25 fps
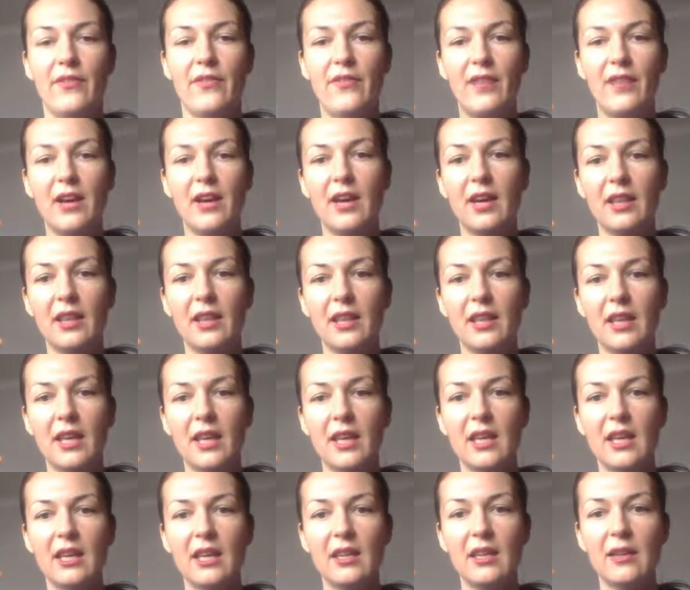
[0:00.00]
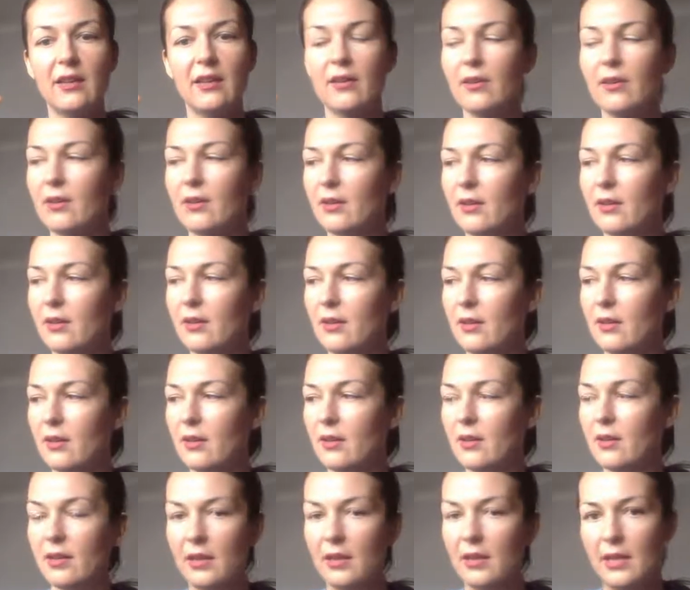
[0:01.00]
13
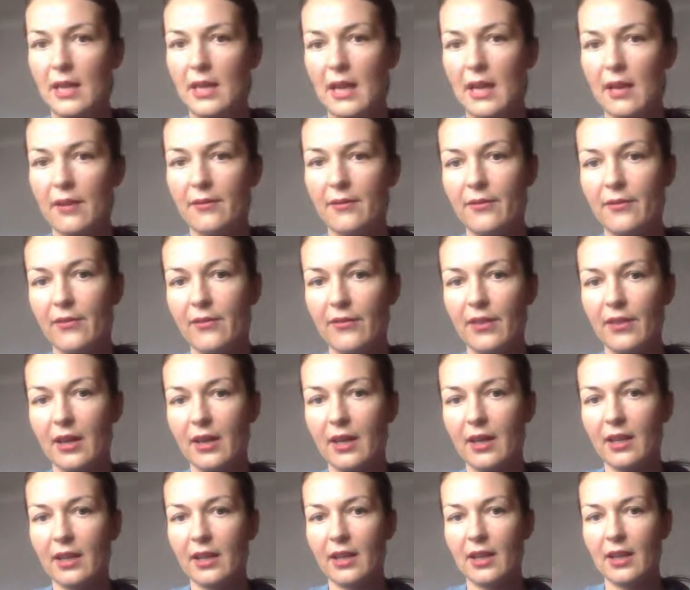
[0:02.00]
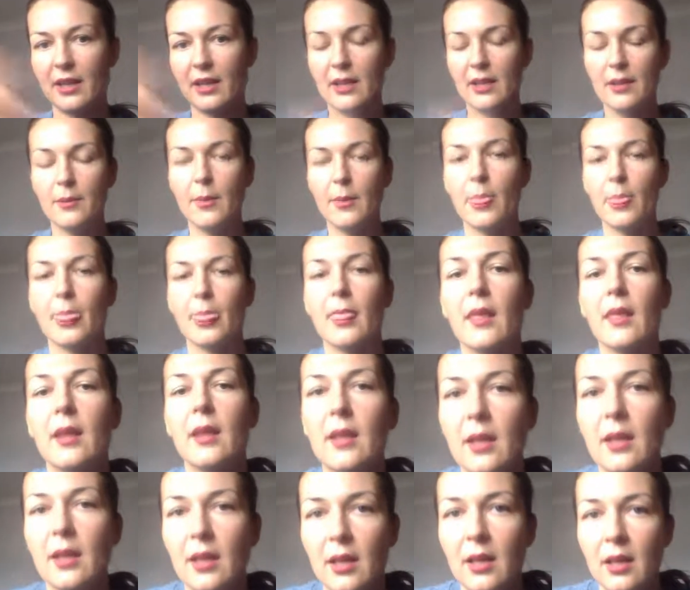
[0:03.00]
yeah 13
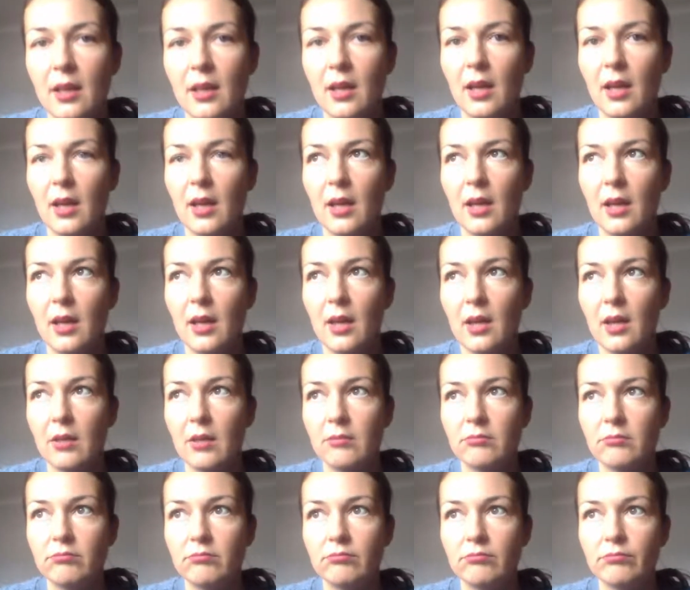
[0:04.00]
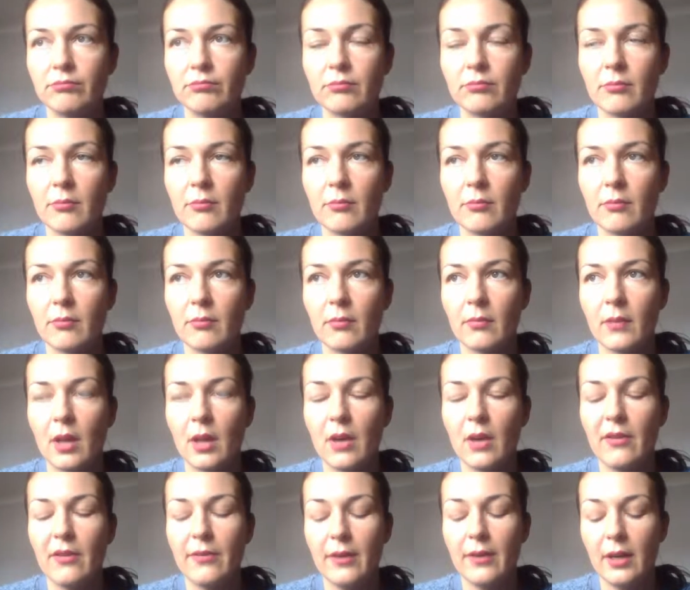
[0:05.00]
um
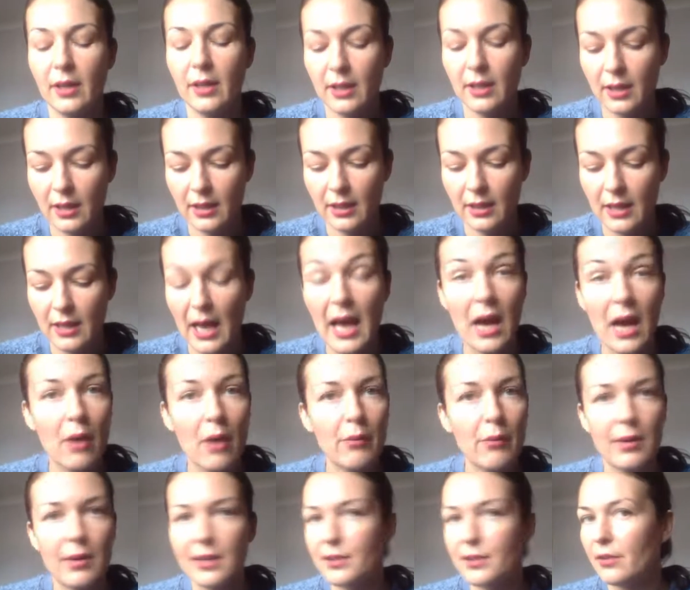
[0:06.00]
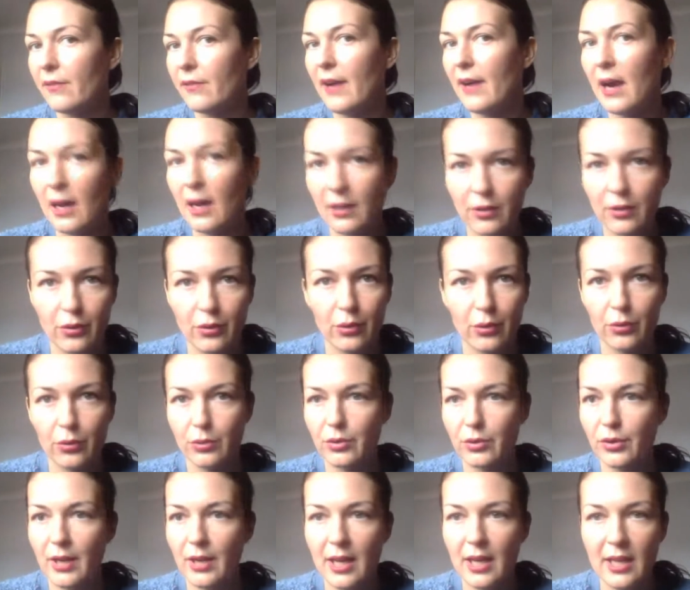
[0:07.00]
13 hours of hardcore
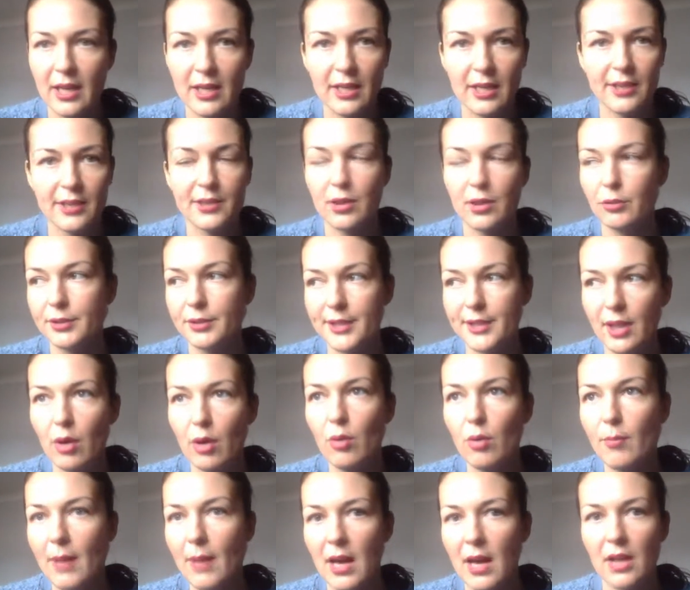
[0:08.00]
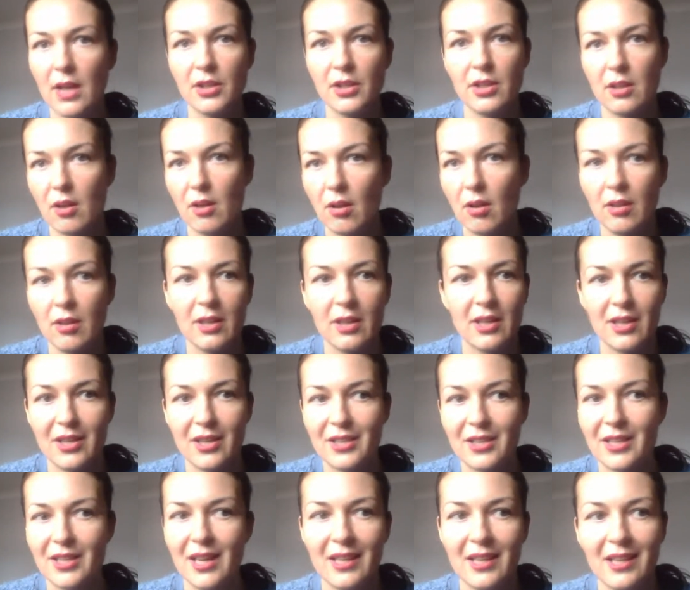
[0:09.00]
training, so so much
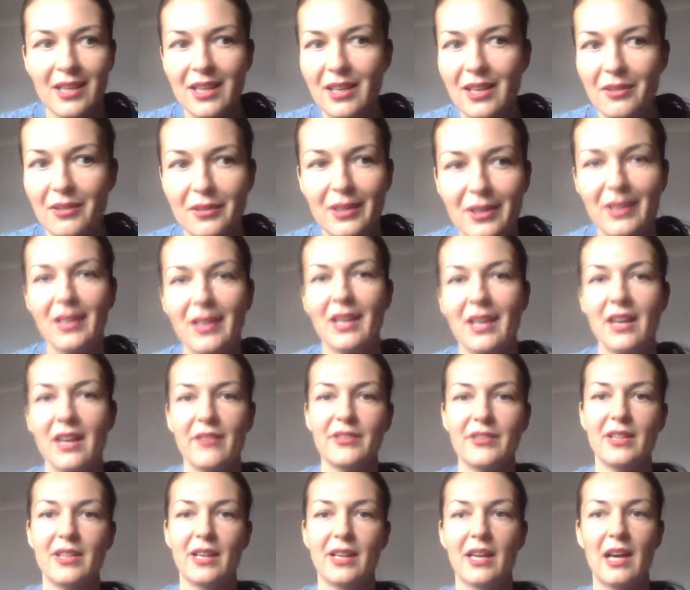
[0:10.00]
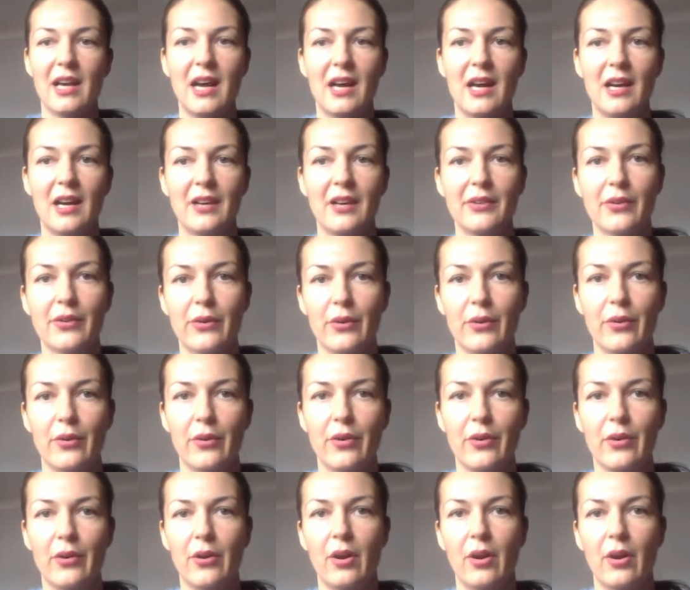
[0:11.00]
knowledge, and he really gives like a hardcore